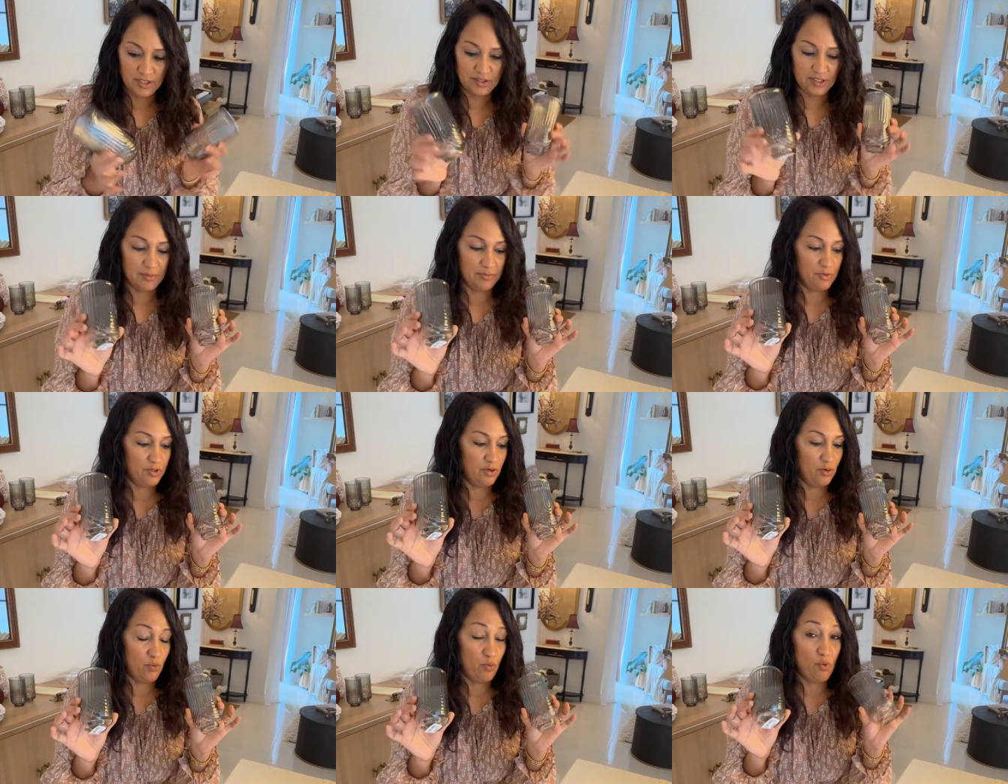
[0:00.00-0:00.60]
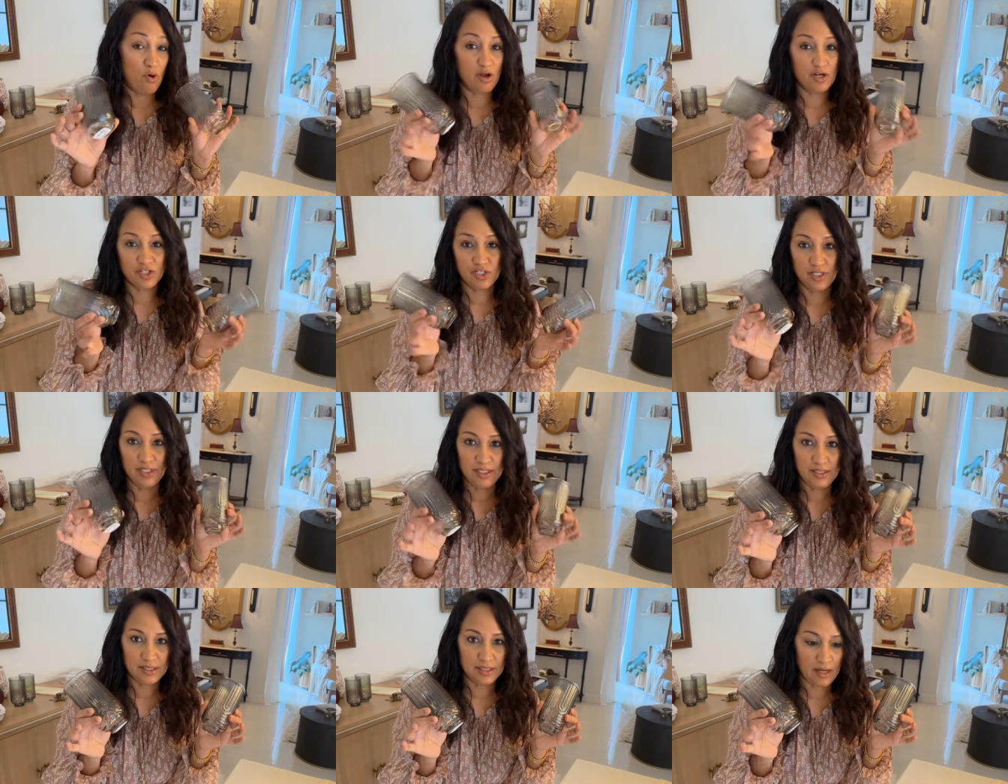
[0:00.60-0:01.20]
So I'm gonna wash
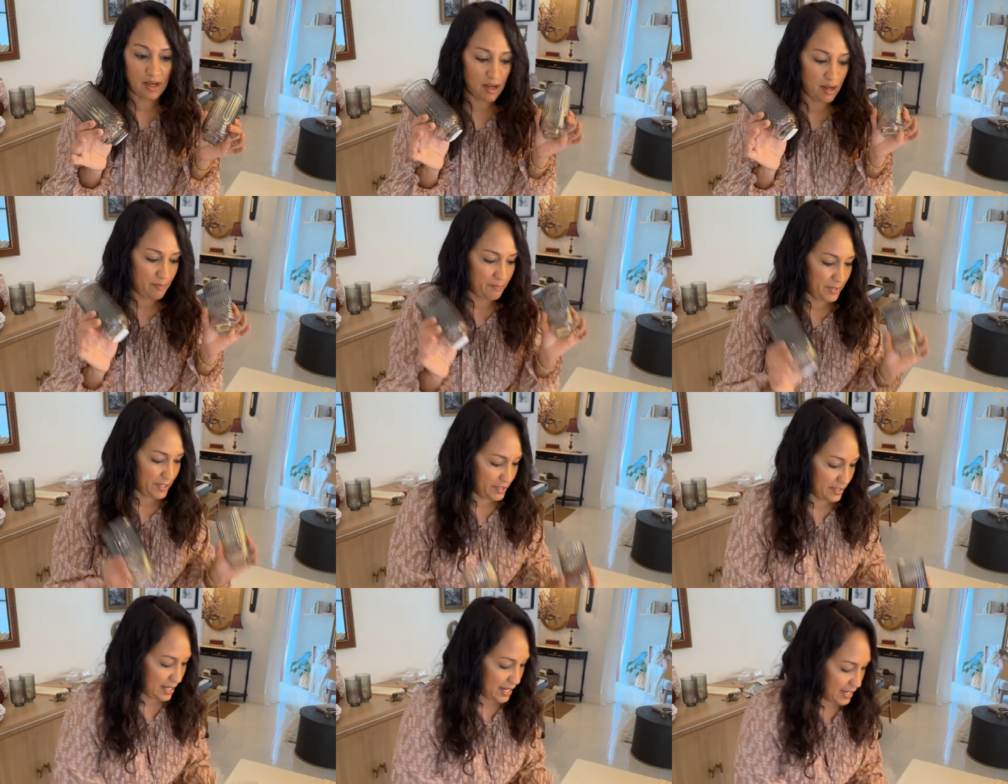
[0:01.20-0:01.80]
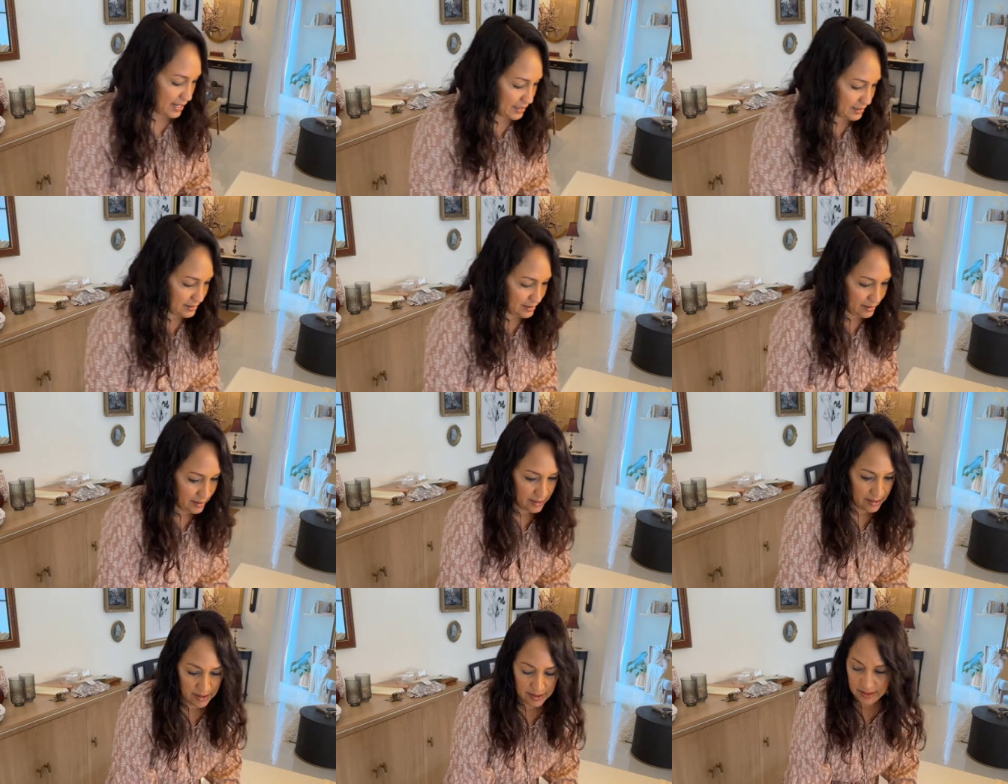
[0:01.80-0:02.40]
these up and add
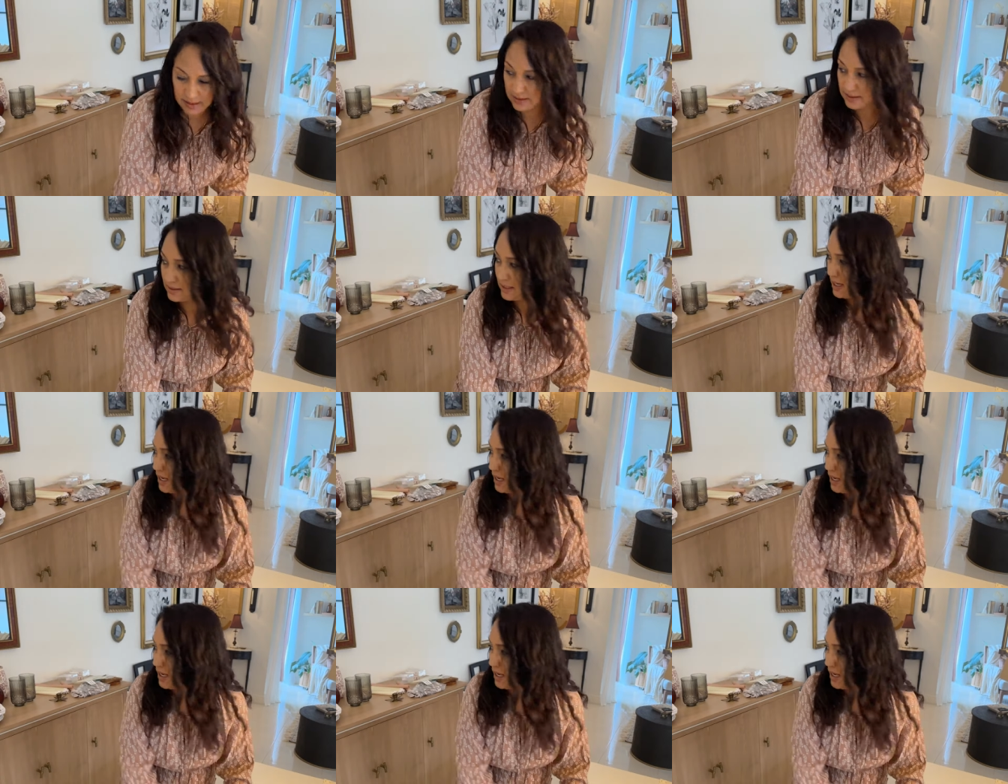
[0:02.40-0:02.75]
these.